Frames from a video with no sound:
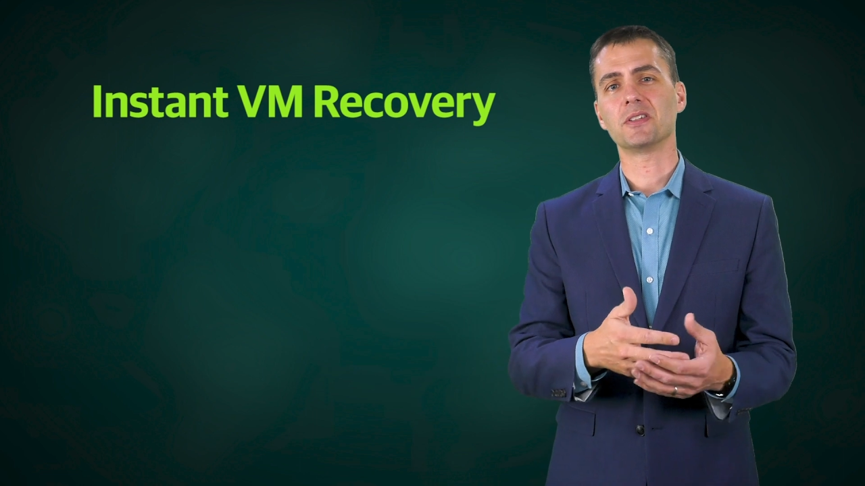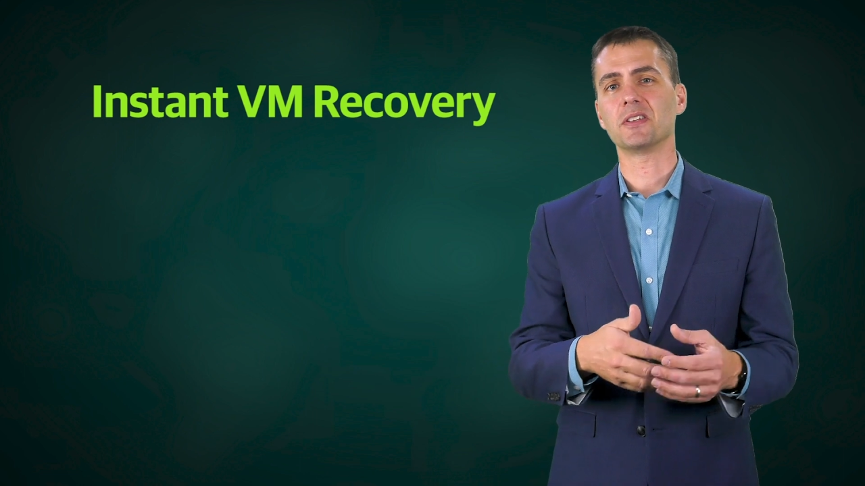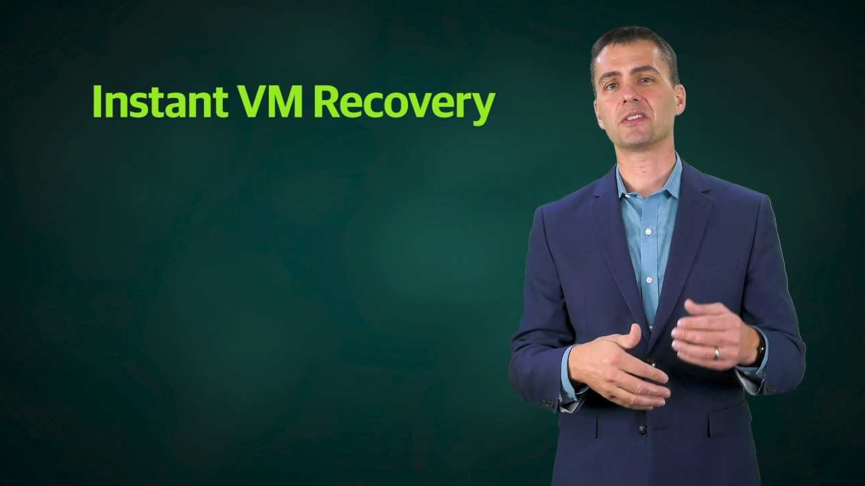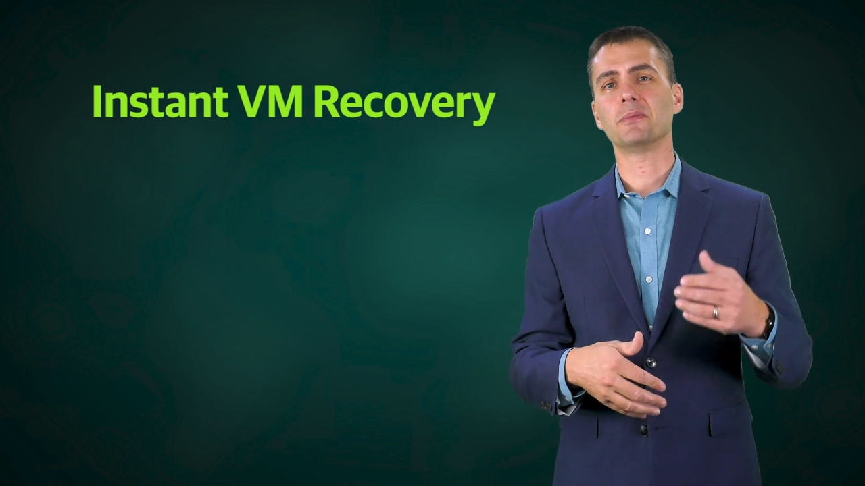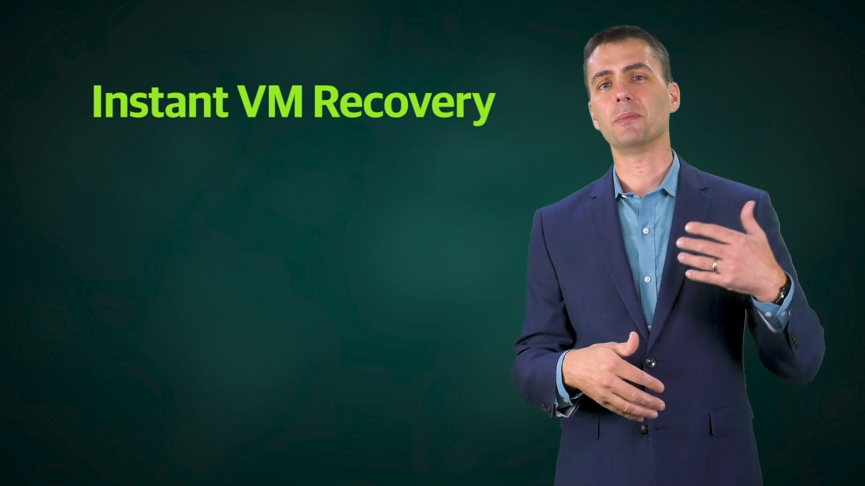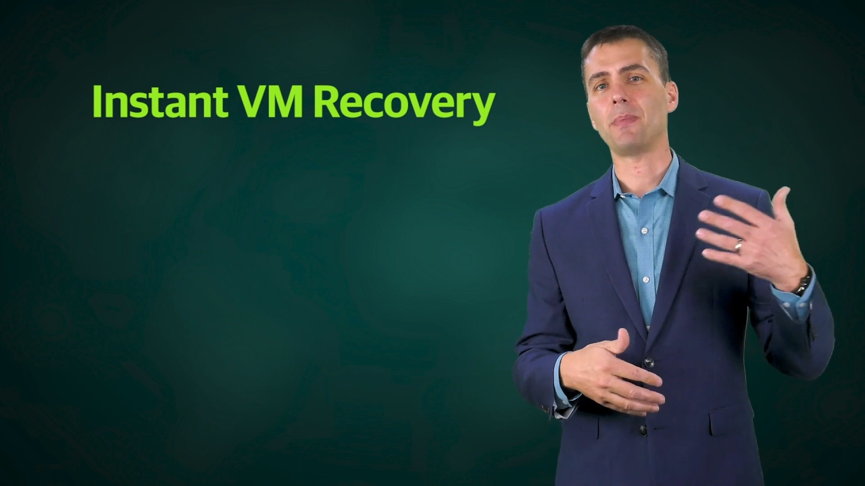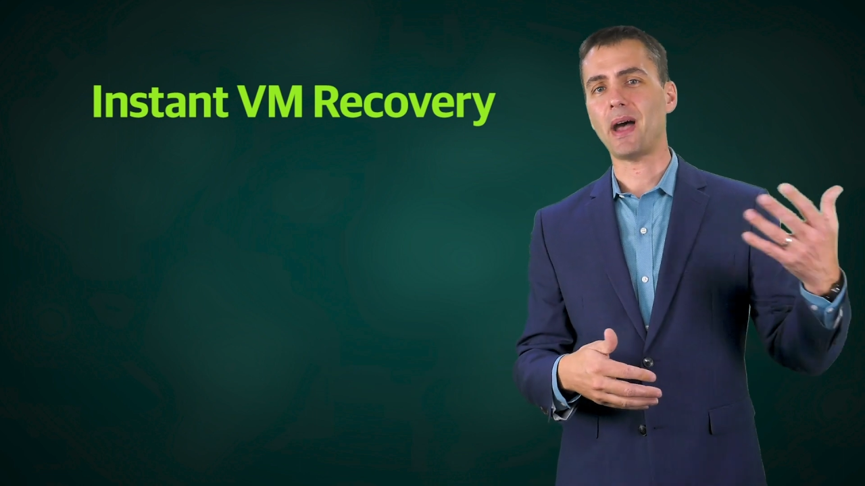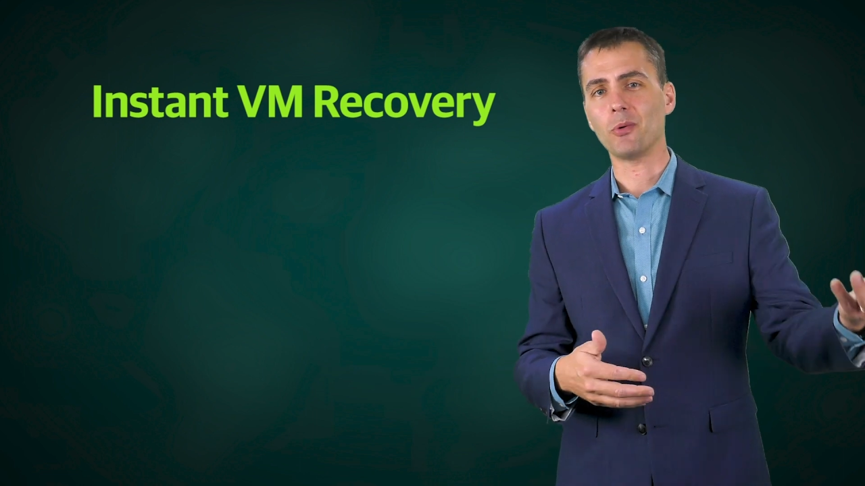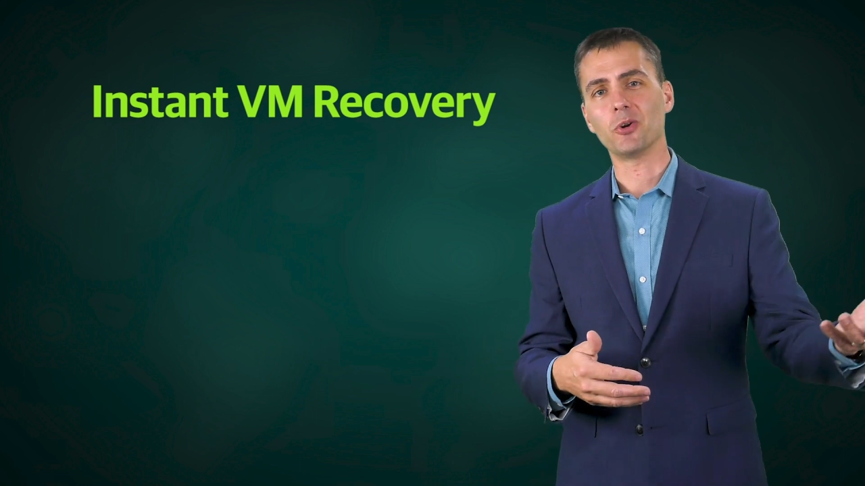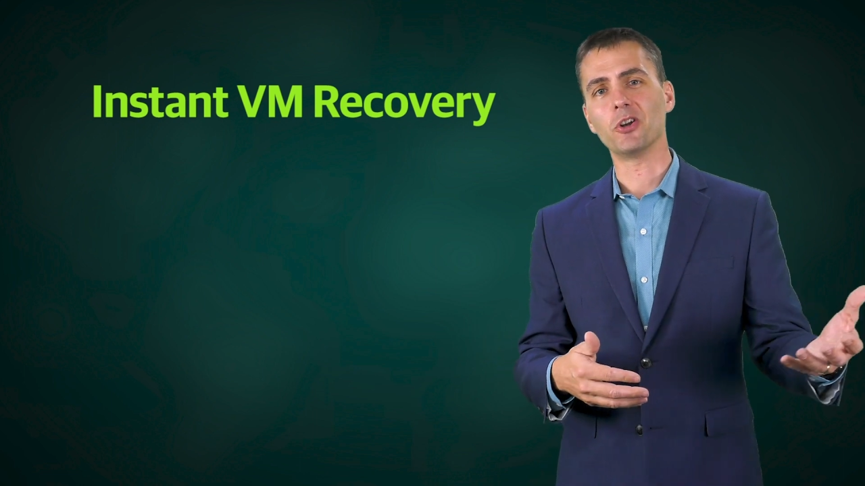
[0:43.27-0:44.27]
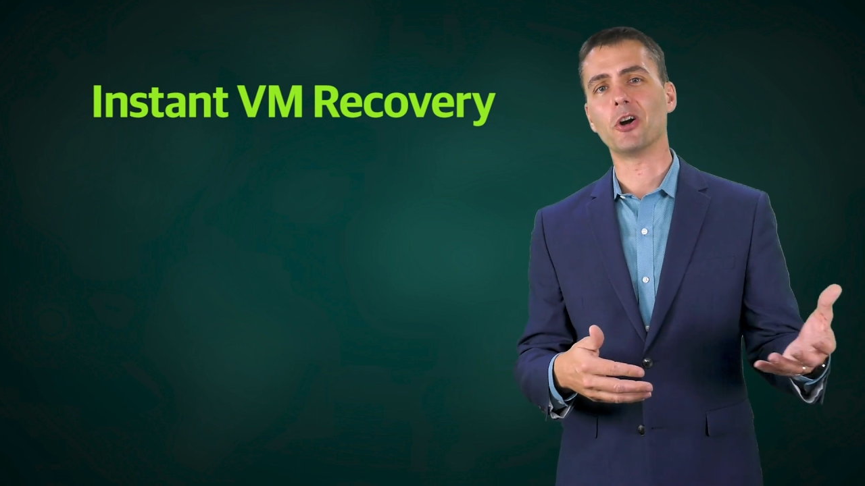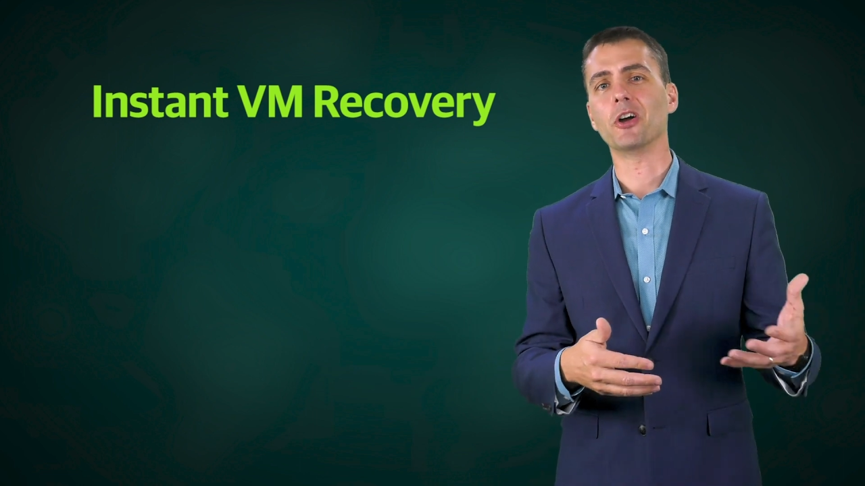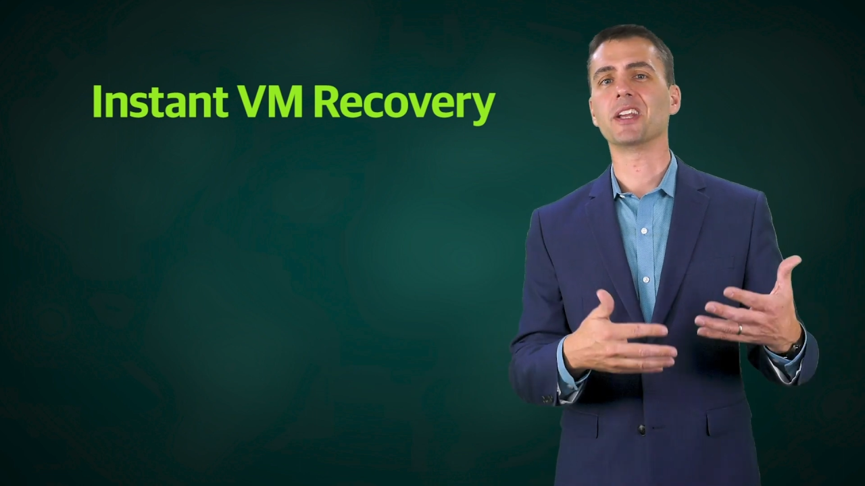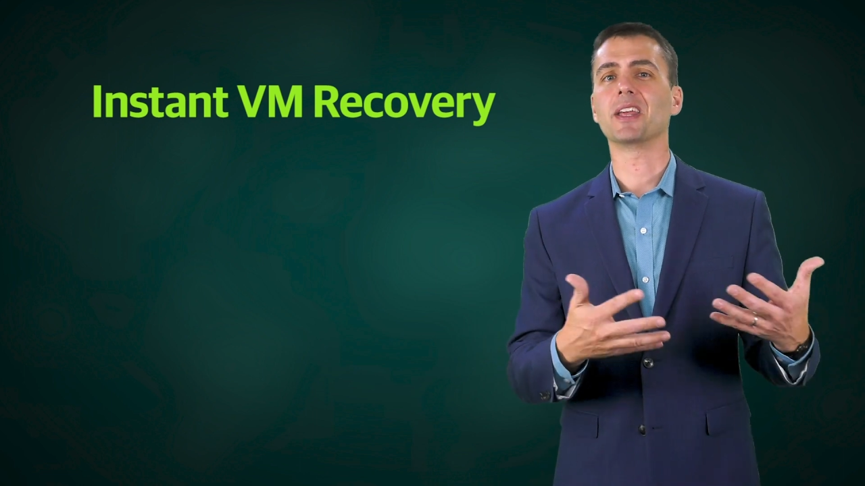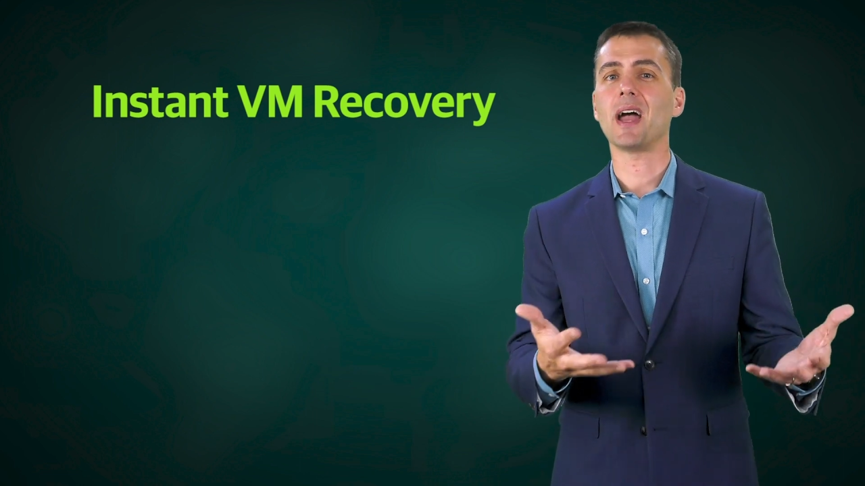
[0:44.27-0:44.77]
system and power it
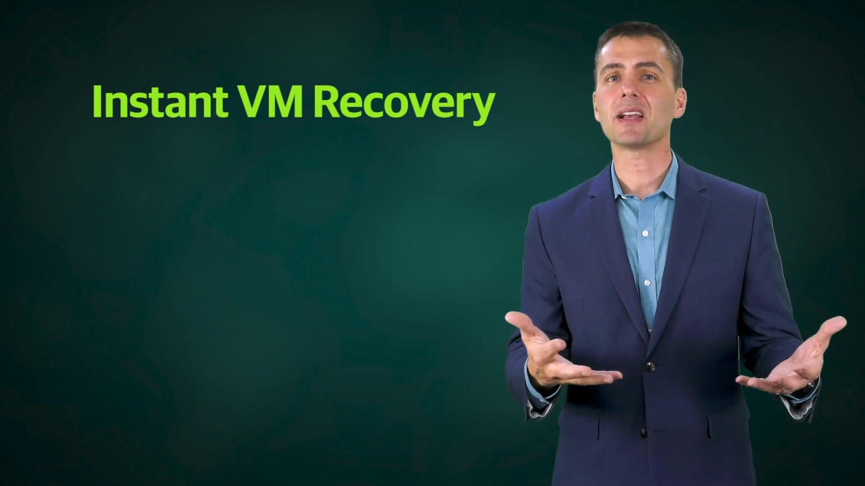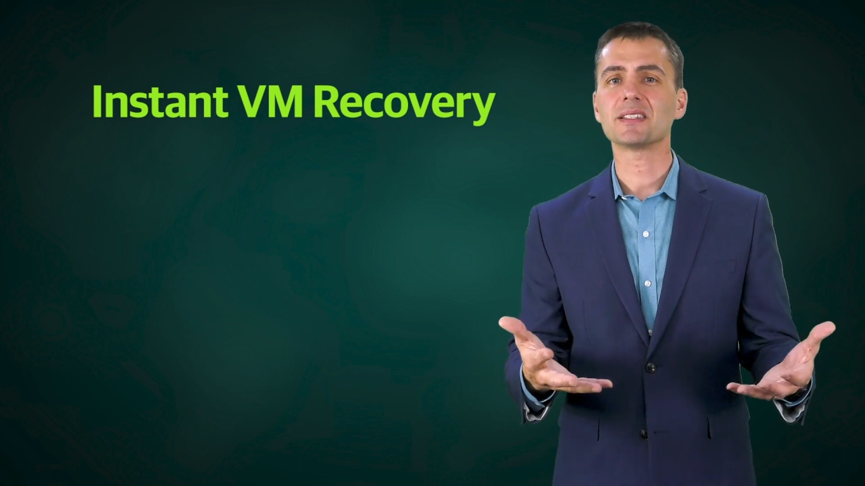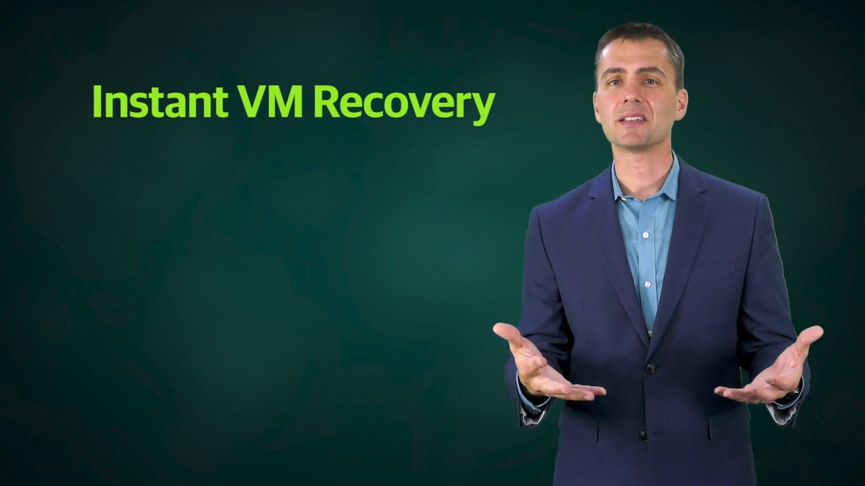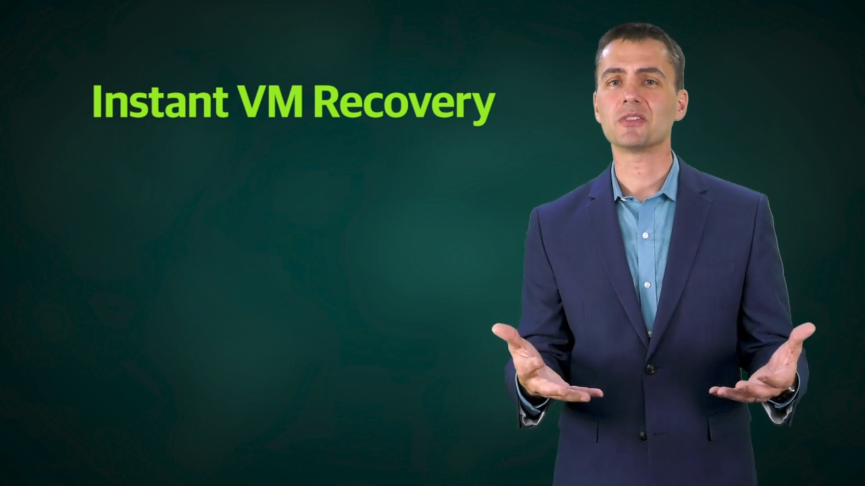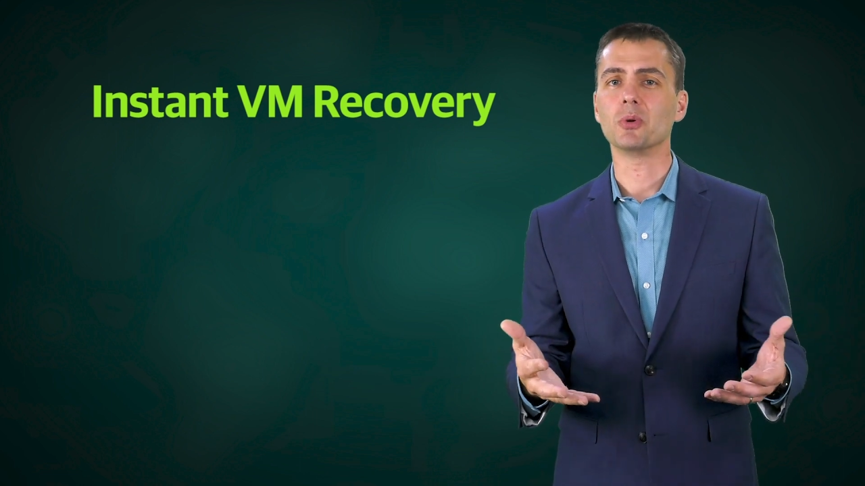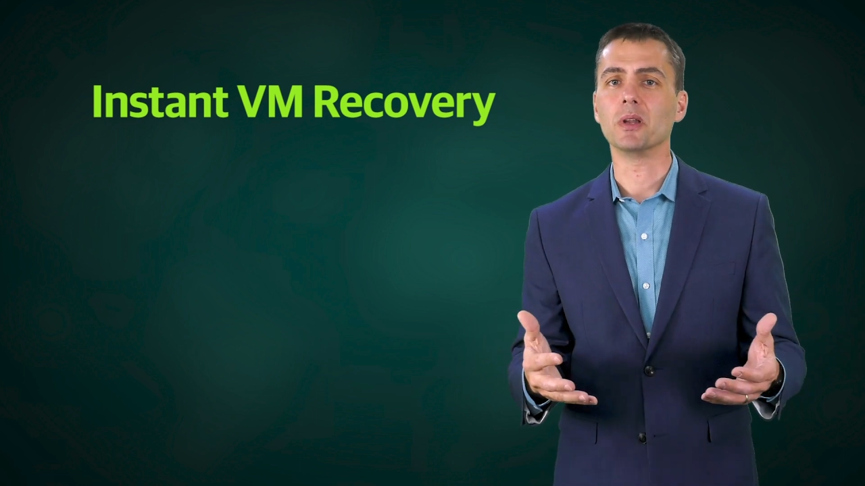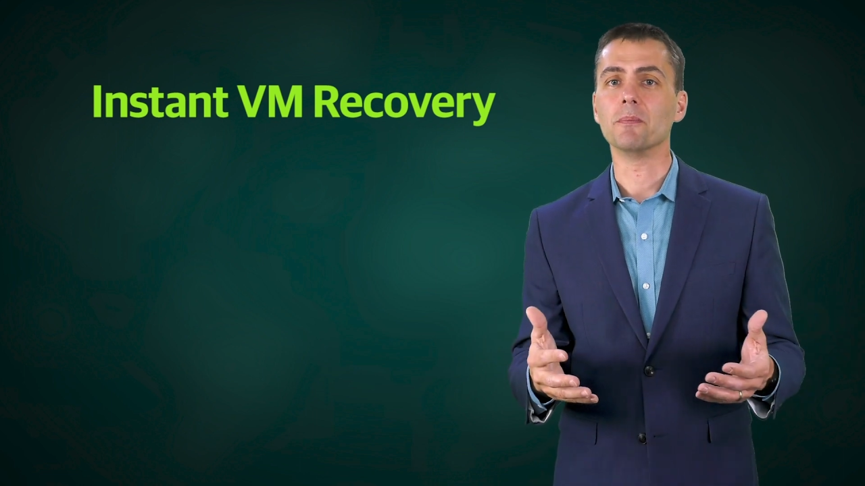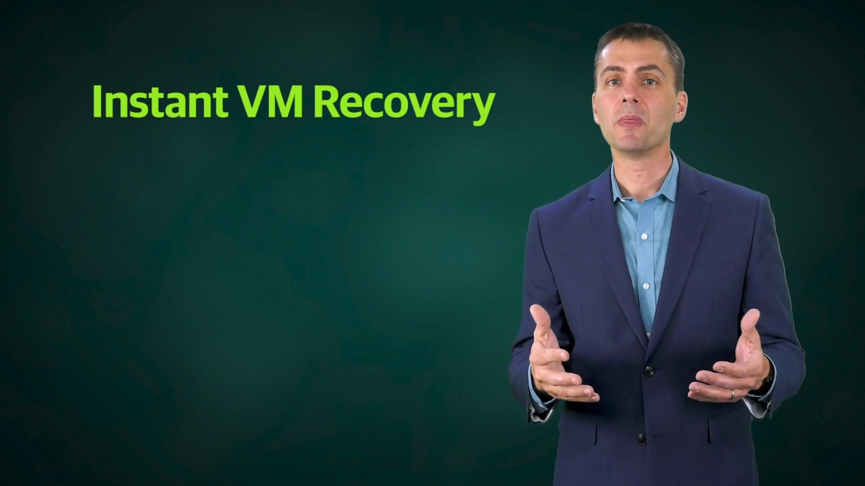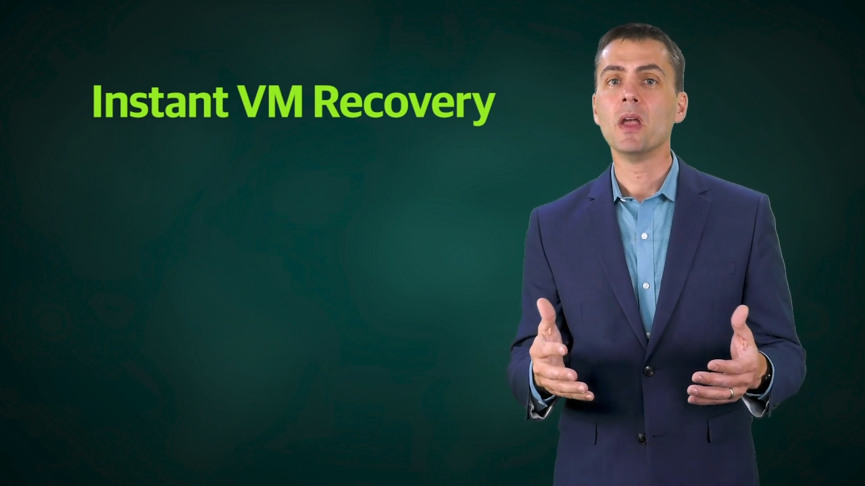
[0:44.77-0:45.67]
on and get access to it.